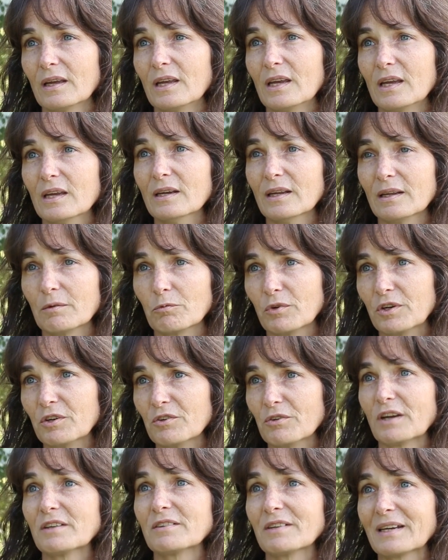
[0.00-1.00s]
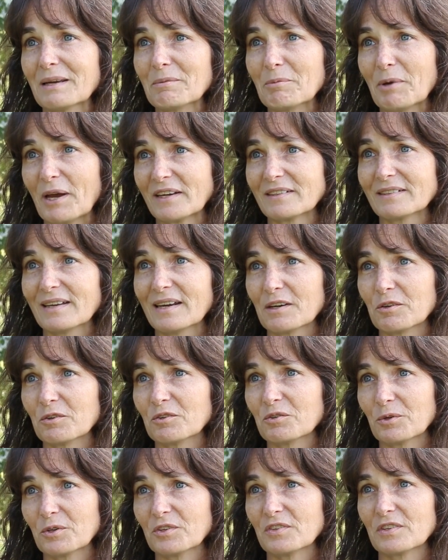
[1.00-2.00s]
heat and redirecting it back down
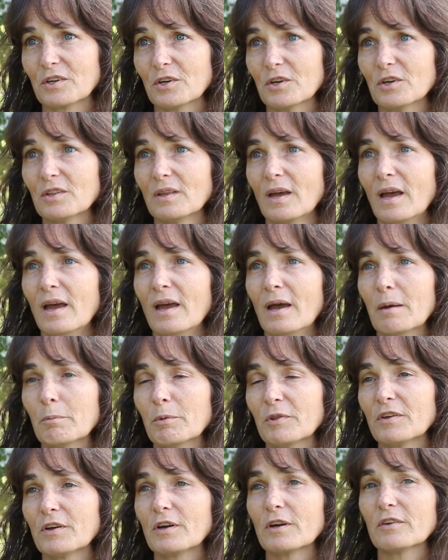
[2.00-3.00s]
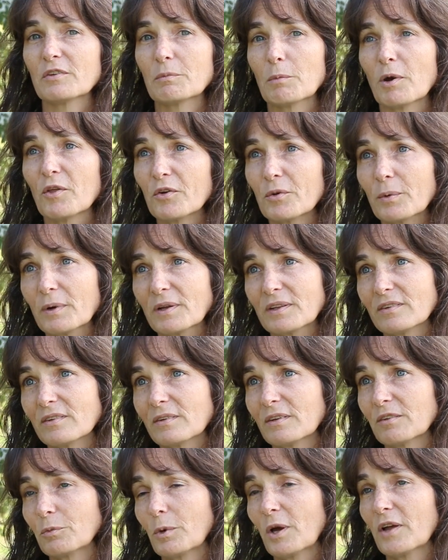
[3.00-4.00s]
towards the Earth. But there are some other ones
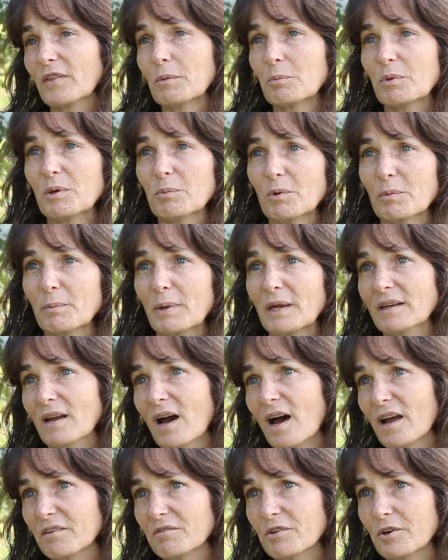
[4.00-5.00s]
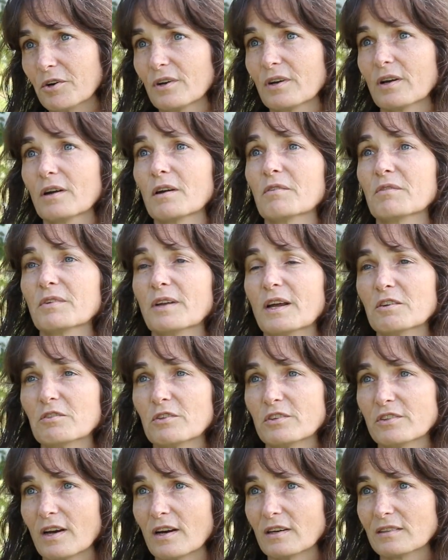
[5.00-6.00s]
as well that people may not have heard of,
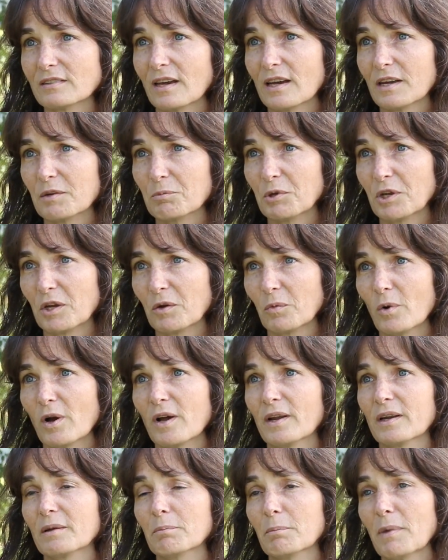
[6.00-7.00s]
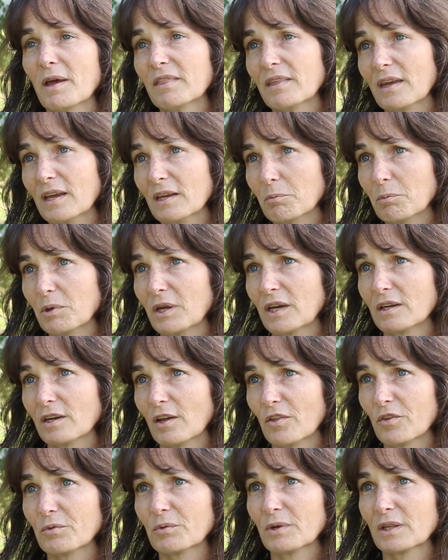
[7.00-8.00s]
nitrous oxide being one, and methane being
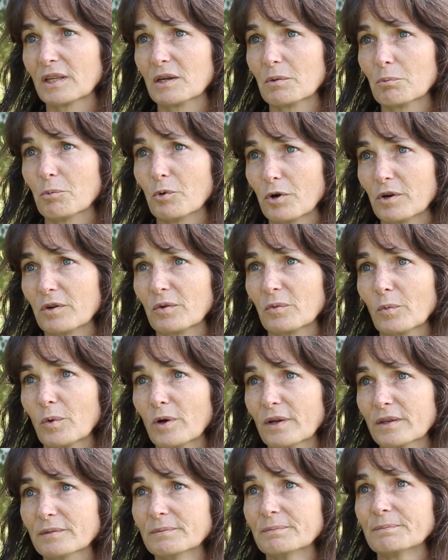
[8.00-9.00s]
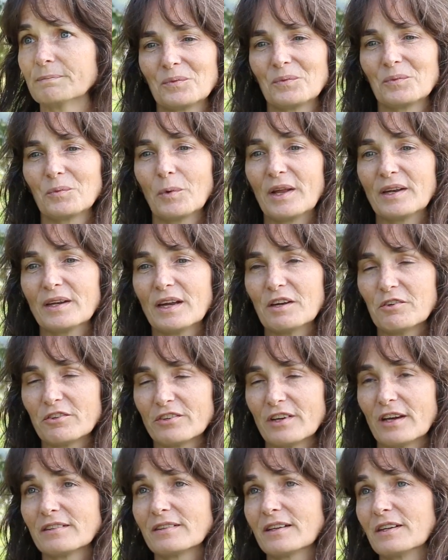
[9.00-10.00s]
another really important one. When
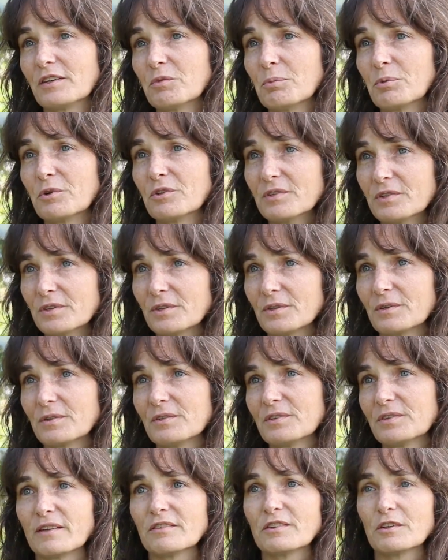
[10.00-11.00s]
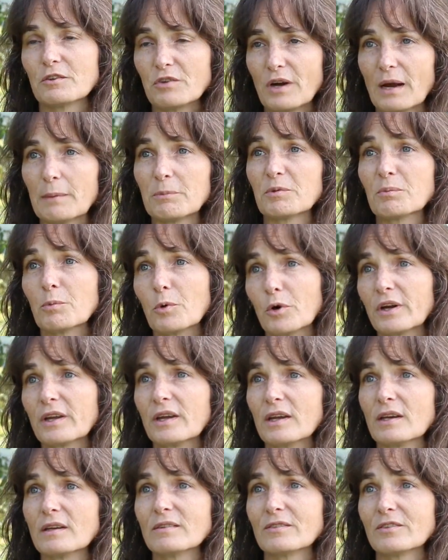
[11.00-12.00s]
nitrous oxide is produced, it traps more
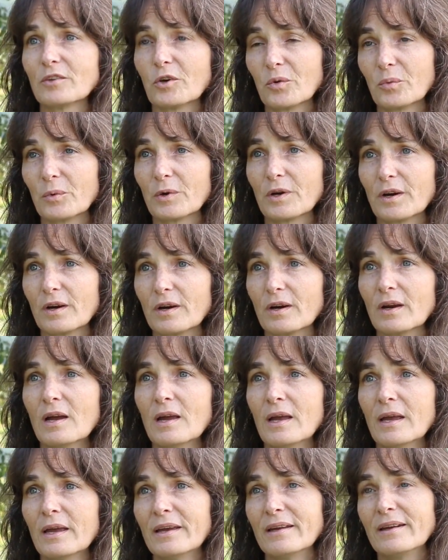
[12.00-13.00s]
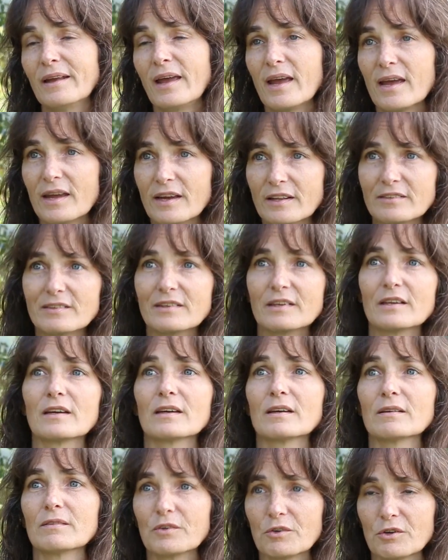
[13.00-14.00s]
heat, so we're
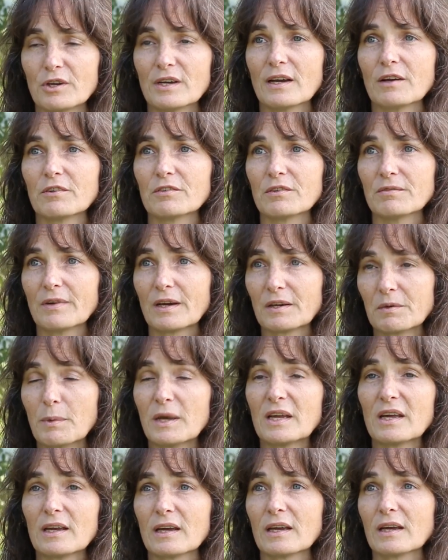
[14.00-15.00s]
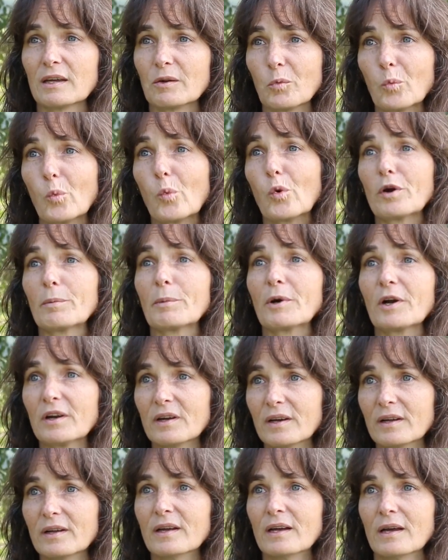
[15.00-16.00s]
enhancing the greenhouse effect, making it warmer.
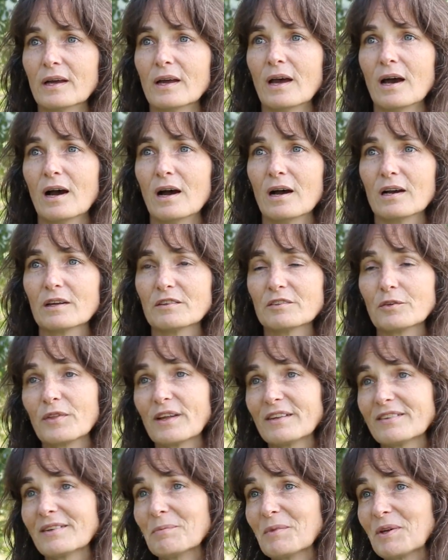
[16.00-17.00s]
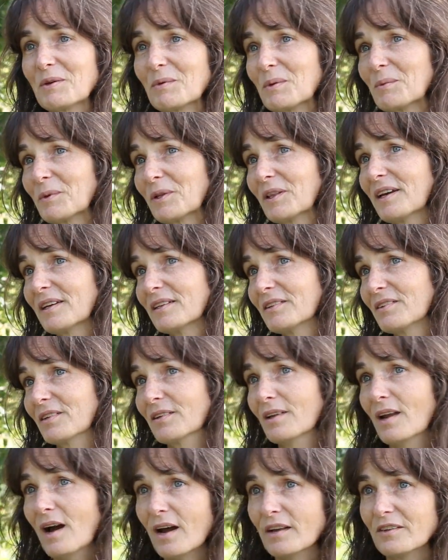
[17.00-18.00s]
Uh, so that's something we would like to
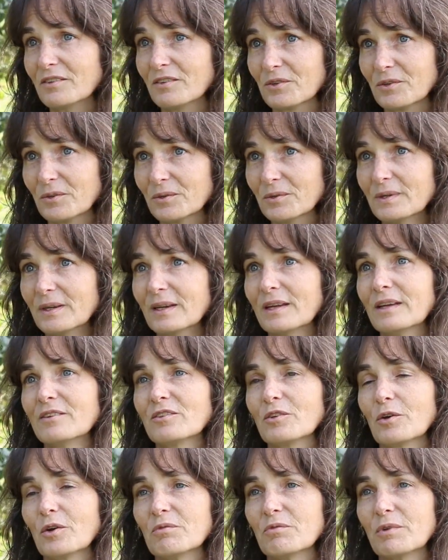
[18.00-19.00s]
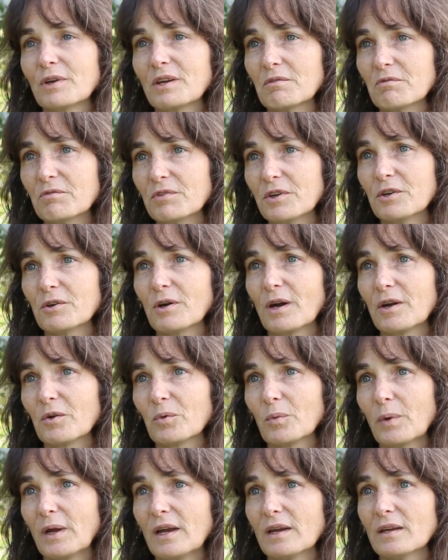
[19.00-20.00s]
not do. So if we can figure out a
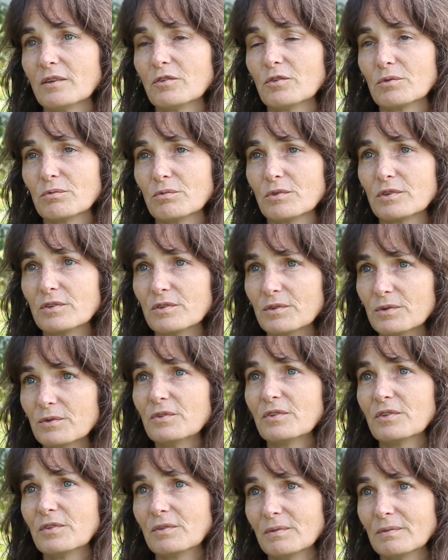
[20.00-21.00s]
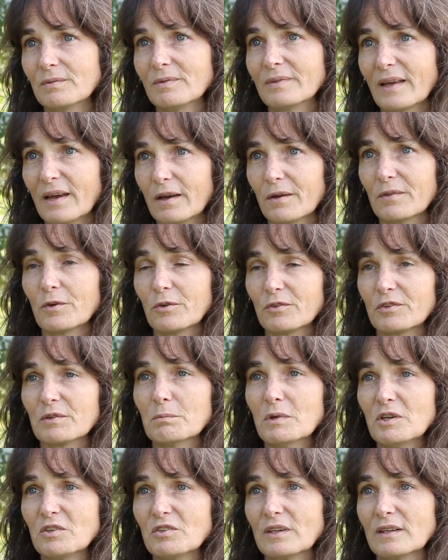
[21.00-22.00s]
way to reduce that, those
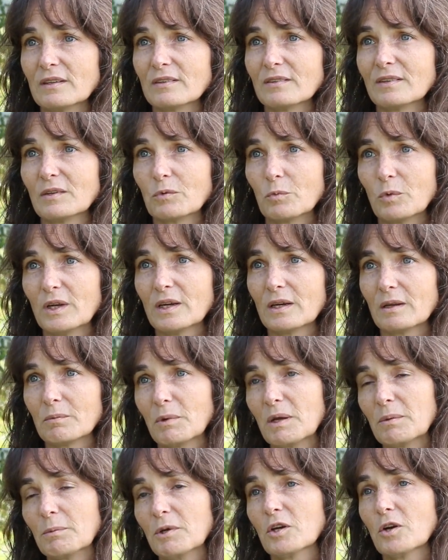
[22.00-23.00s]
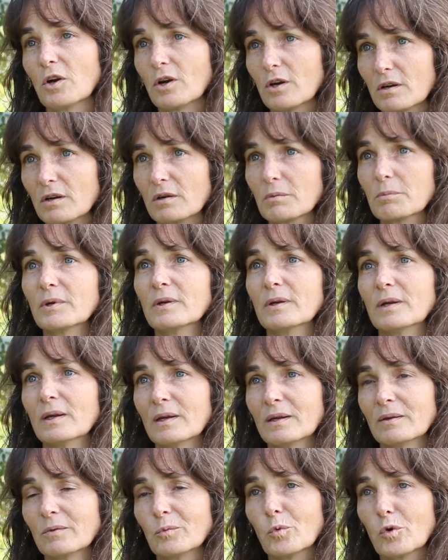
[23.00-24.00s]
emissions, then we can maybe curb
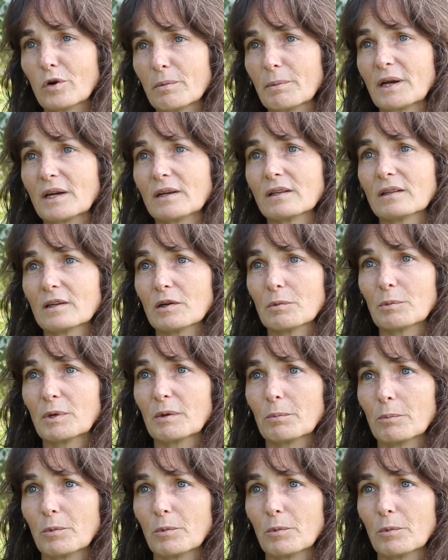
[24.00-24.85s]
warming a little bit